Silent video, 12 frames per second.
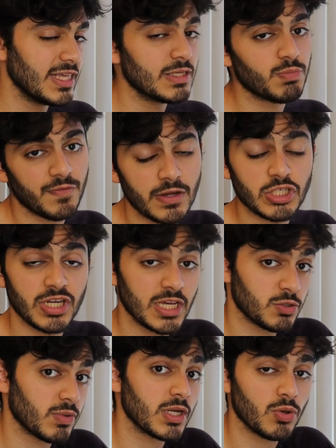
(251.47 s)
This profession
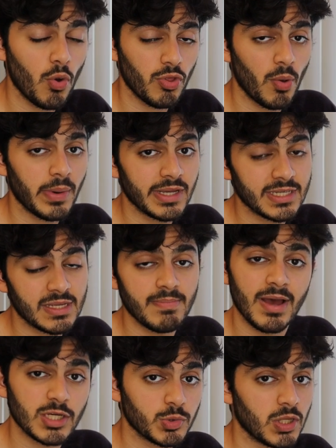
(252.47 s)
is really cool, though, because it's a
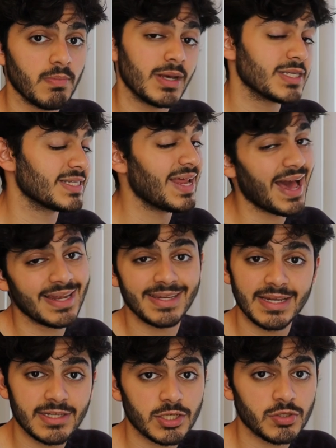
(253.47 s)
marriage between medicine and
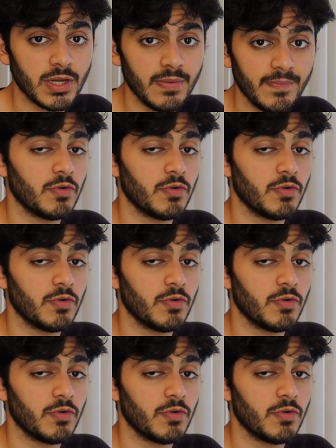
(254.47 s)
dentistry.